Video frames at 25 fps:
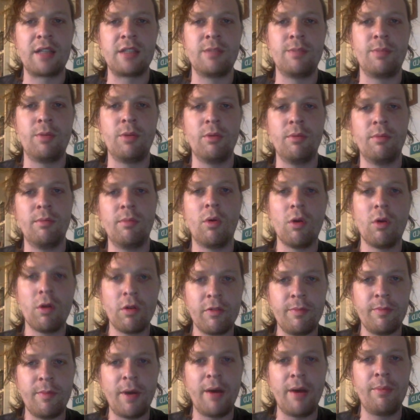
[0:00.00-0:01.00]
to put more
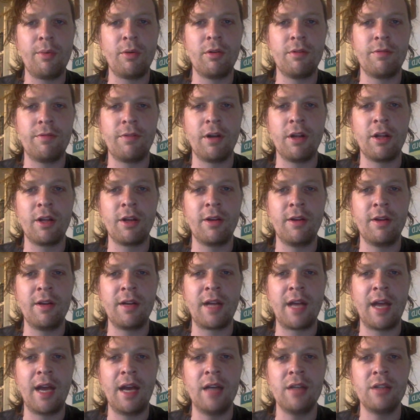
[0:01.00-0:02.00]
of my portfolio in
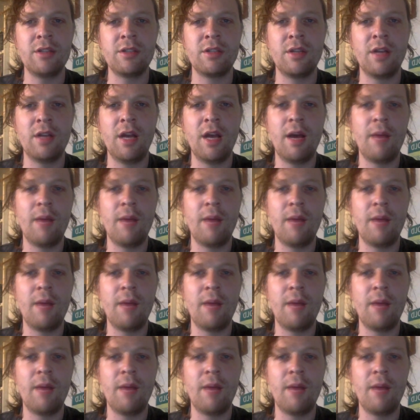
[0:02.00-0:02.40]
cash.